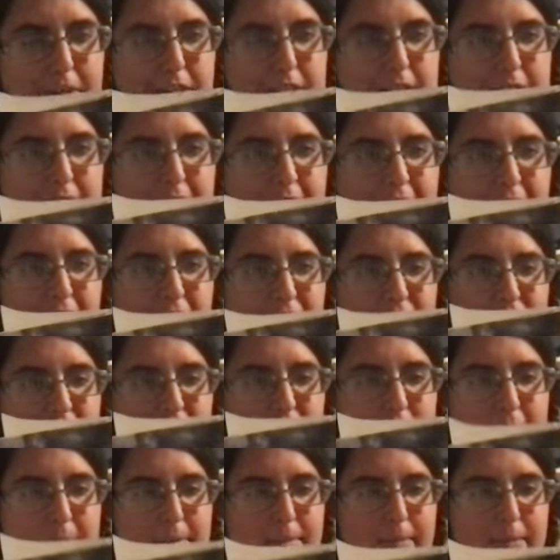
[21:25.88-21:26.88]
this character
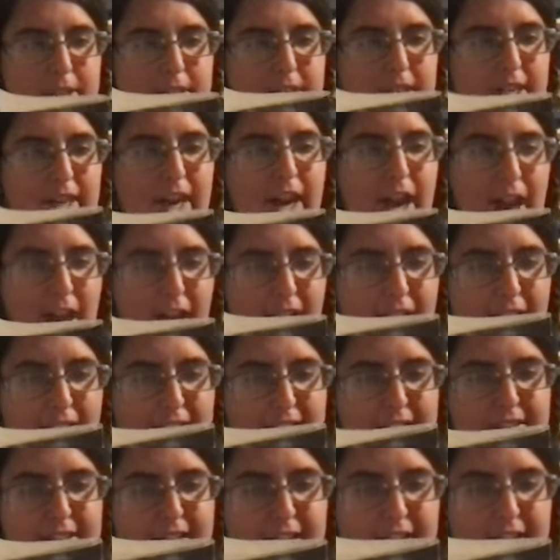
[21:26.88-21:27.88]
named
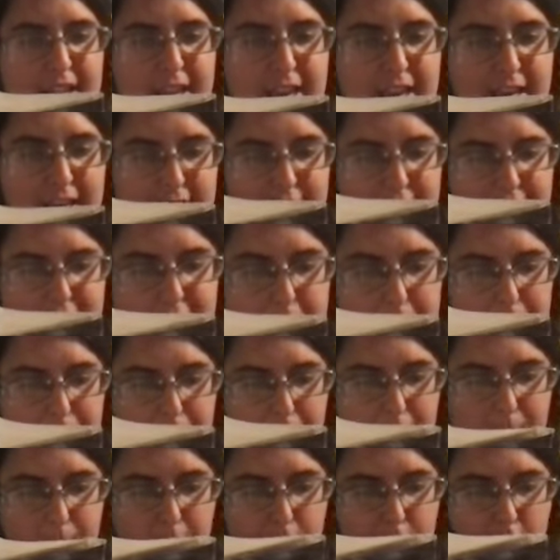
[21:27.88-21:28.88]
Cass, and he kills
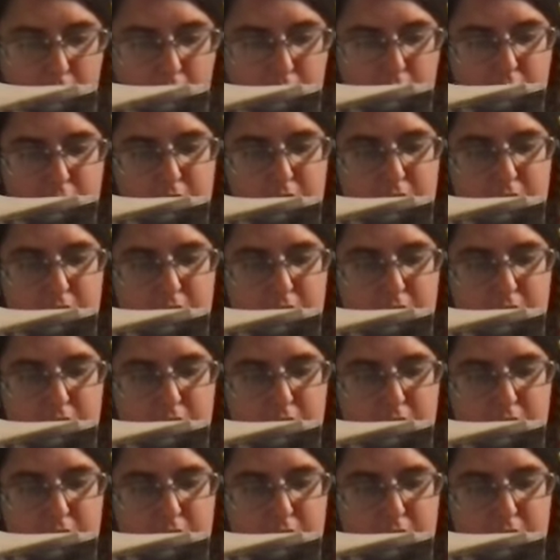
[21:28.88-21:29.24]
people.